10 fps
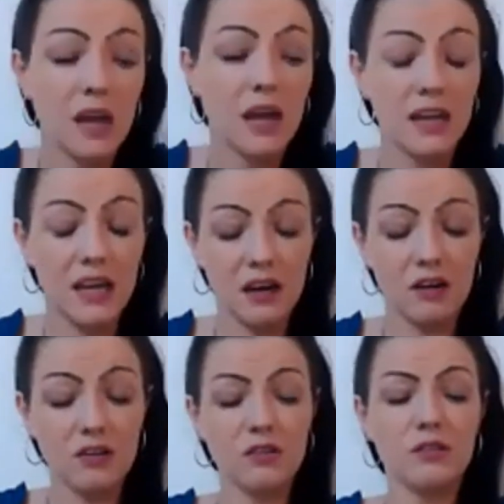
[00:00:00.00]
And again, I
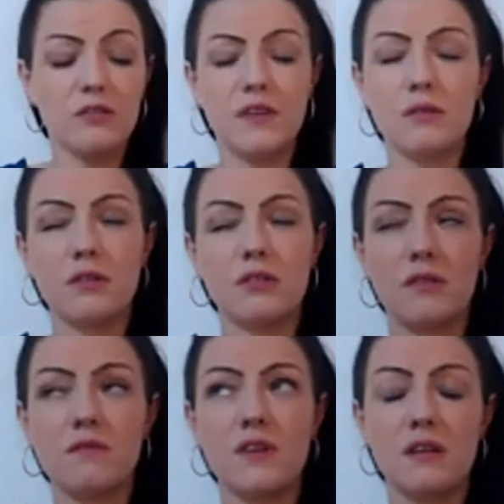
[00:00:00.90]
really do feel there's
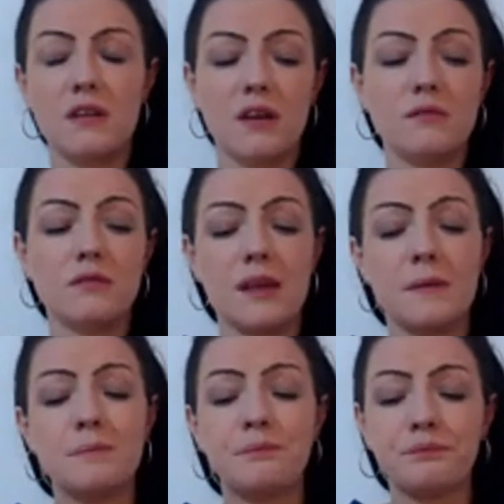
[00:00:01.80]
something around
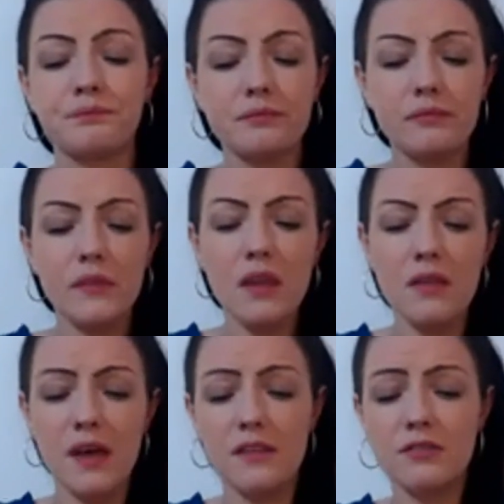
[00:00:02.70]

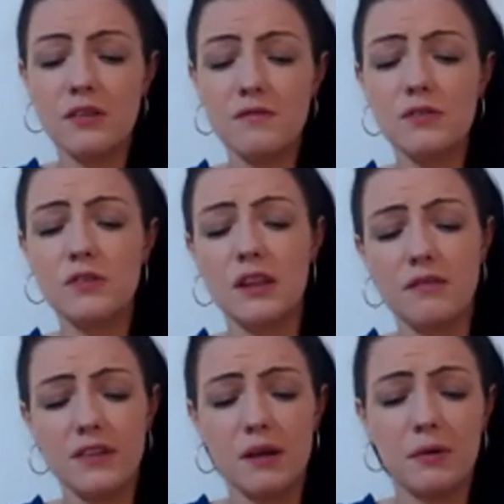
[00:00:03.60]
that. There's something really
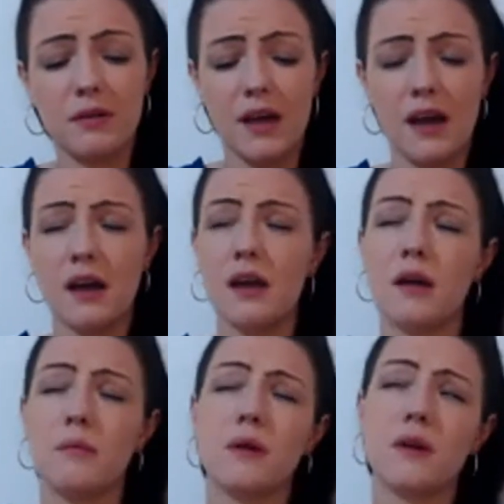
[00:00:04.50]
lovely about that,
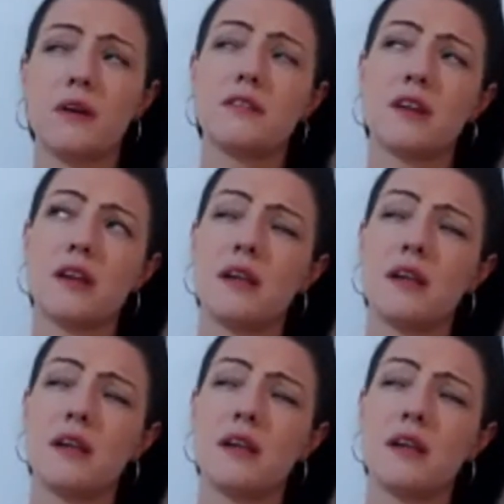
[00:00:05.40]
because